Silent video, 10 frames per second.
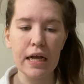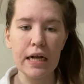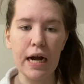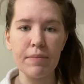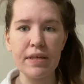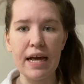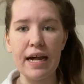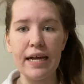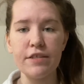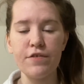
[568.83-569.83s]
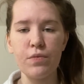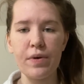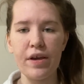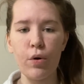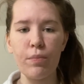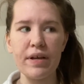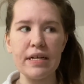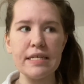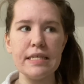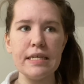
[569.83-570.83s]
got me that ice for the way home,
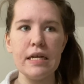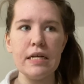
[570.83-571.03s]
because